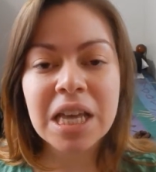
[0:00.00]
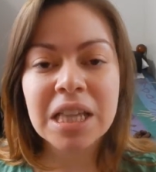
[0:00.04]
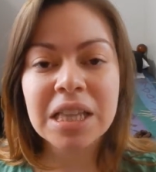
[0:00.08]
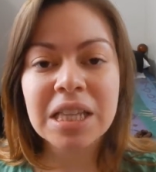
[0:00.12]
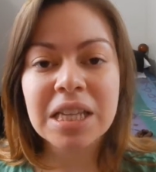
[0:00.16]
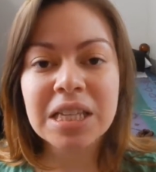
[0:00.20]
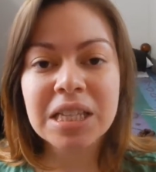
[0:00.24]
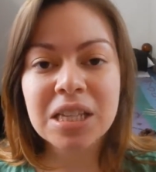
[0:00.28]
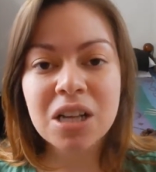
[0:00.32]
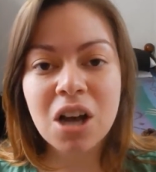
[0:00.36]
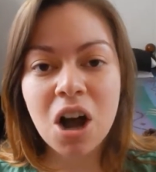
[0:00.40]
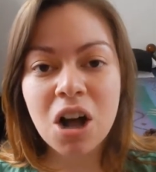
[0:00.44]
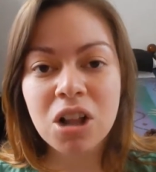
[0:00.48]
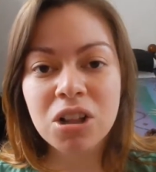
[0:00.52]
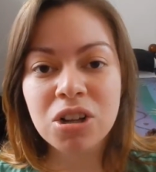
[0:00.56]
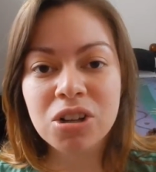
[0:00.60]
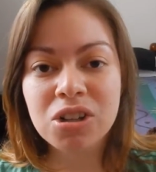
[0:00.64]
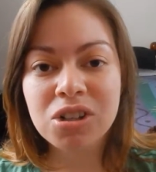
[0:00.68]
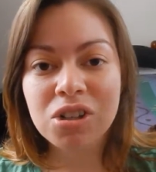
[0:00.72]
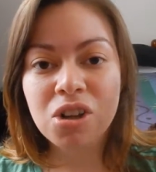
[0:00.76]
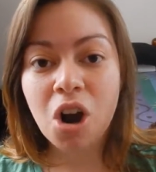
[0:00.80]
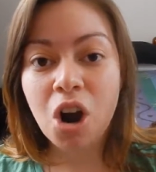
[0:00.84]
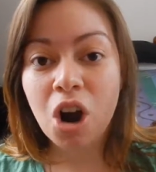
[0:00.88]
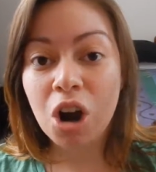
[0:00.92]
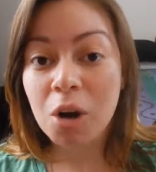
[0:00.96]
These
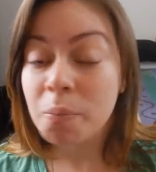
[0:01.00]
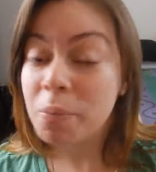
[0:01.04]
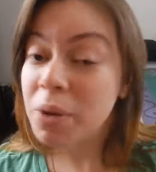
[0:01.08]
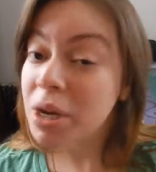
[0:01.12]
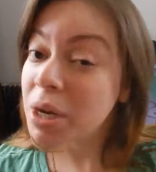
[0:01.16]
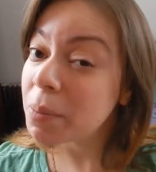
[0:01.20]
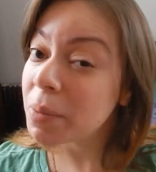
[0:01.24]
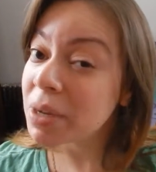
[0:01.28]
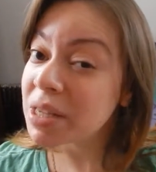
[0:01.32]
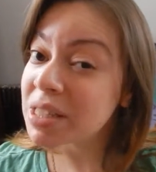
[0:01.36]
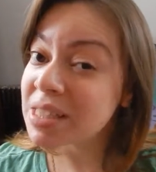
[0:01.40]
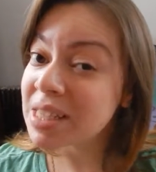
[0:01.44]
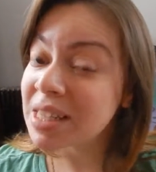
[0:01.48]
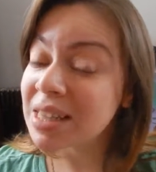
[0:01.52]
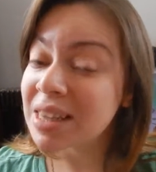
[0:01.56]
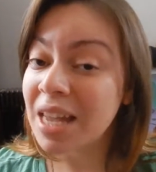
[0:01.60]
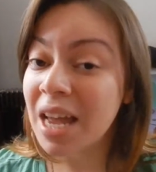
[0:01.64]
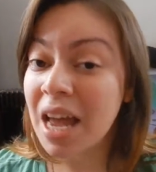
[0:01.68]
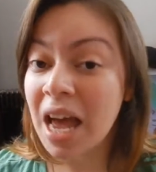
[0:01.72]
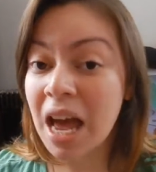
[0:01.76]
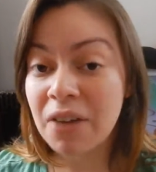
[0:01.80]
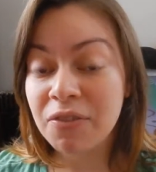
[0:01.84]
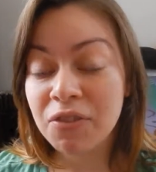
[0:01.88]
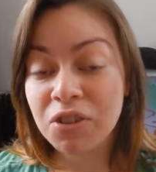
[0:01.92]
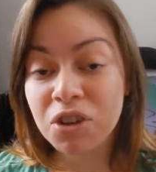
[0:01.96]
colors are pigmented. They
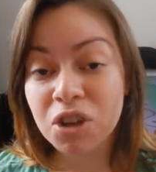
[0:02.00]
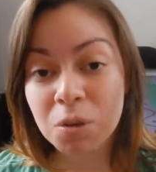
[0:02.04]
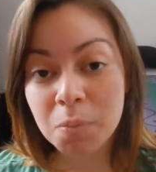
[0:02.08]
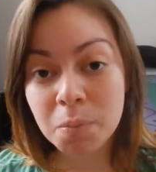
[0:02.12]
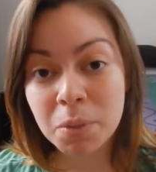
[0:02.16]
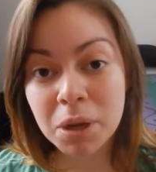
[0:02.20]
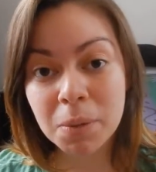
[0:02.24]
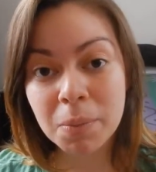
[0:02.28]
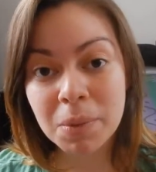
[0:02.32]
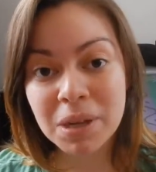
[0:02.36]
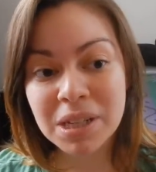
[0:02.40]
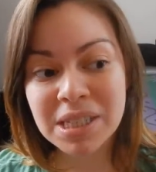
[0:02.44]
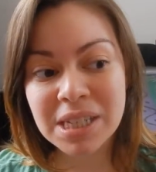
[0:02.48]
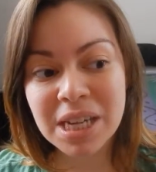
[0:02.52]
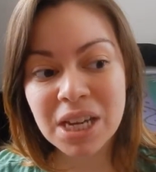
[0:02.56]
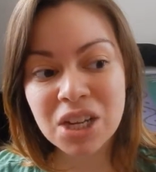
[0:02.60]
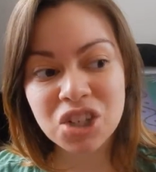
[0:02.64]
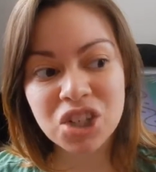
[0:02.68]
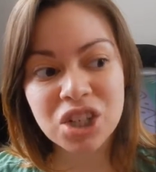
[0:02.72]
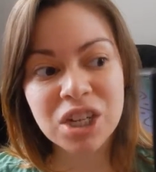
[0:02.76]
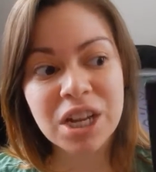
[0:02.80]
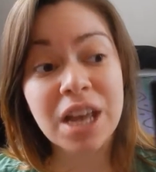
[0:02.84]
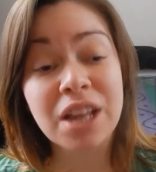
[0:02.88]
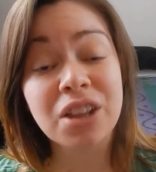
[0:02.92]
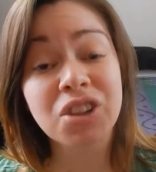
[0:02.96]
have good
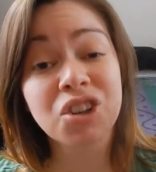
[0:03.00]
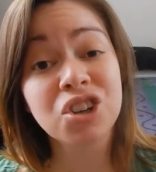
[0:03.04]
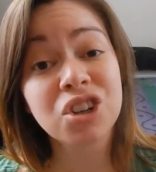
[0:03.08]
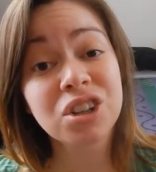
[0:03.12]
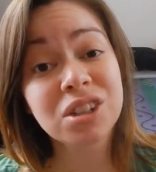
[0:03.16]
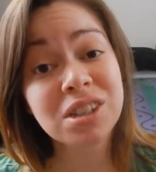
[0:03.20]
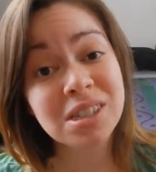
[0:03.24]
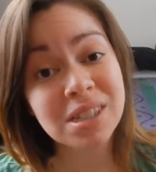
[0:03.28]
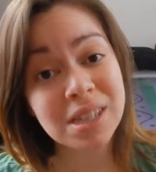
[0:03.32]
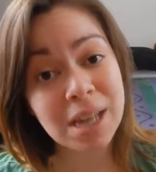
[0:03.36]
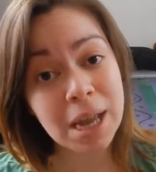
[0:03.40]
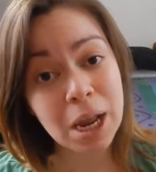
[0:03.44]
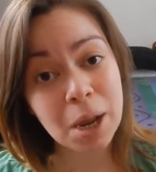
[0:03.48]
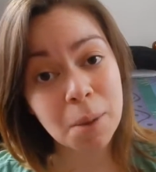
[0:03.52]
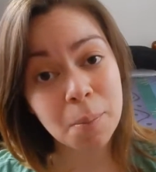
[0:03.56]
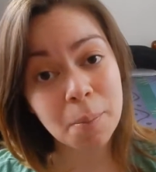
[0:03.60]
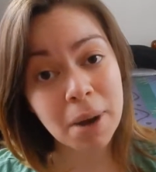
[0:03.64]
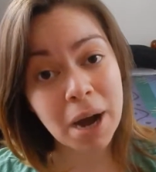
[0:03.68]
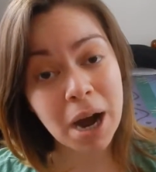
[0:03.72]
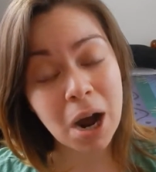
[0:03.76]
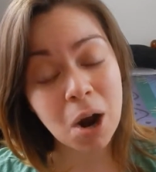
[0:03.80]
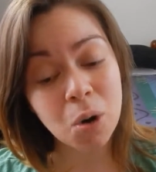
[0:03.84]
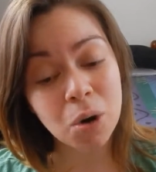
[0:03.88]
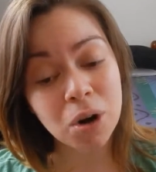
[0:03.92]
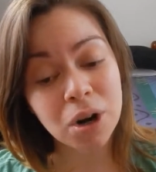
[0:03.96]
pigmentation and good staying
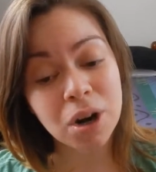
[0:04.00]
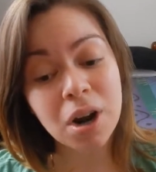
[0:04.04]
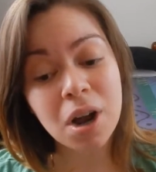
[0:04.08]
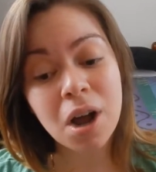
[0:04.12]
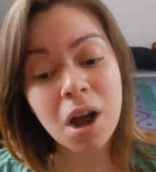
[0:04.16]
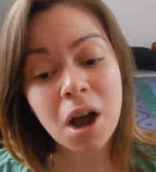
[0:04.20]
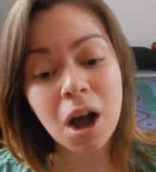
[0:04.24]
power.